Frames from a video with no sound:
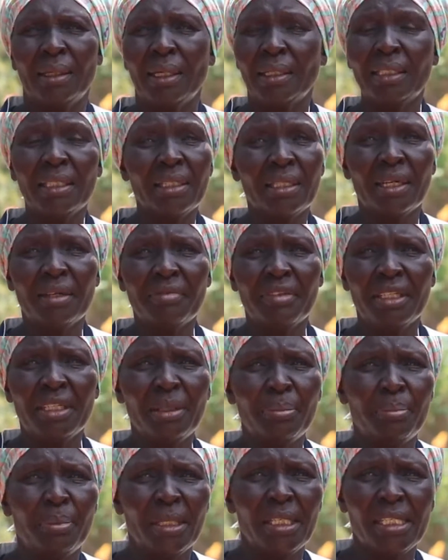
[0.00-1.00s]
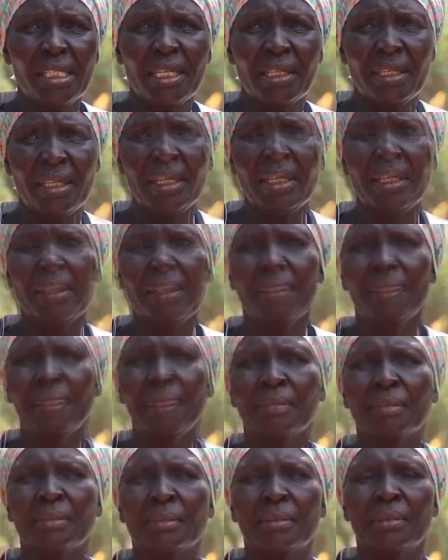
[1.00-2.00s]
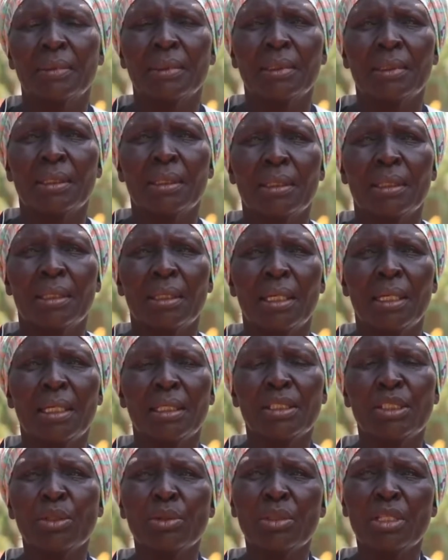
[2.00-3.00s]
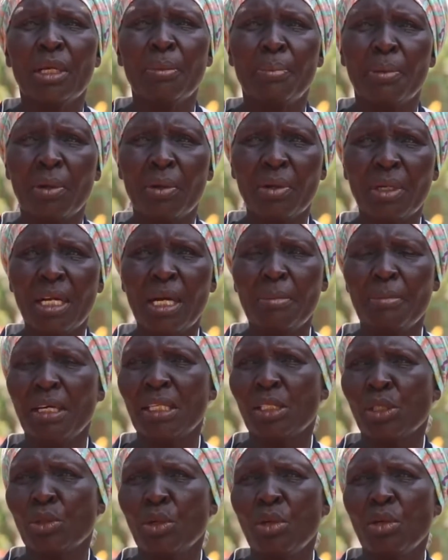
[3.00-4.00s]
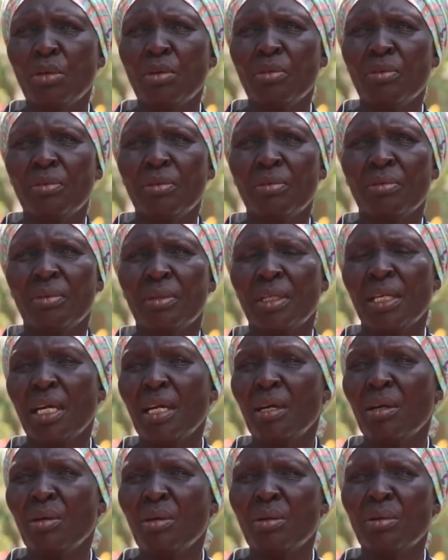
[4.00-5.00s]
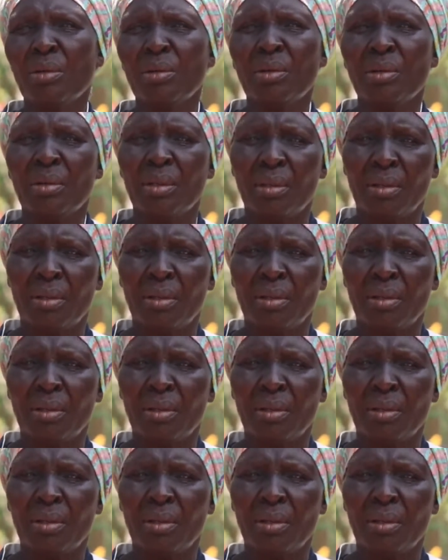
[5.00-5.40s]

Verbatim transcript: I didn't have any place again. And so the program has gone now